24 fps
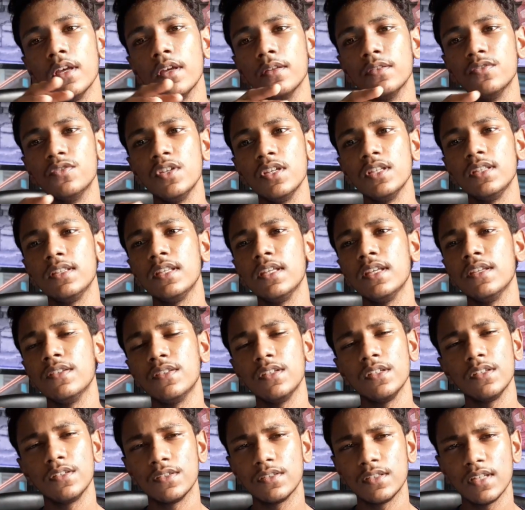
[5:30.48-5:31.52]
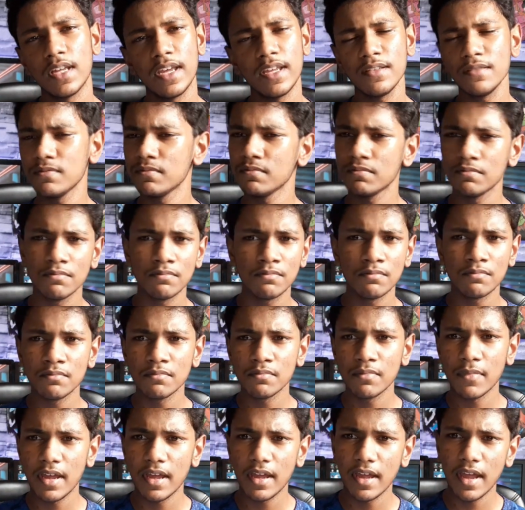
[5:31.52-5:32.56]
GT610.
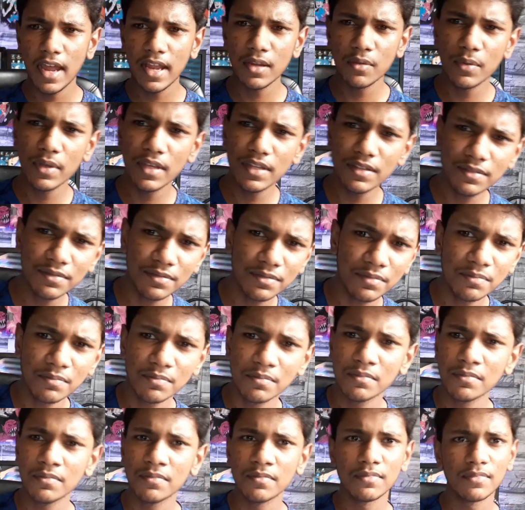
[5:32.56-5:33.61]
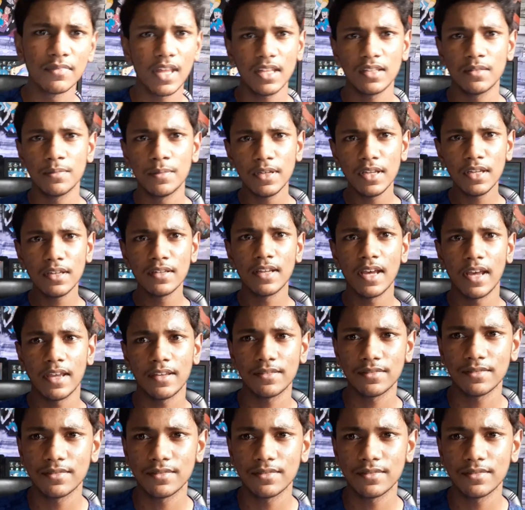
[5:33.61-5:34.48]
Anyways, that's been it guys.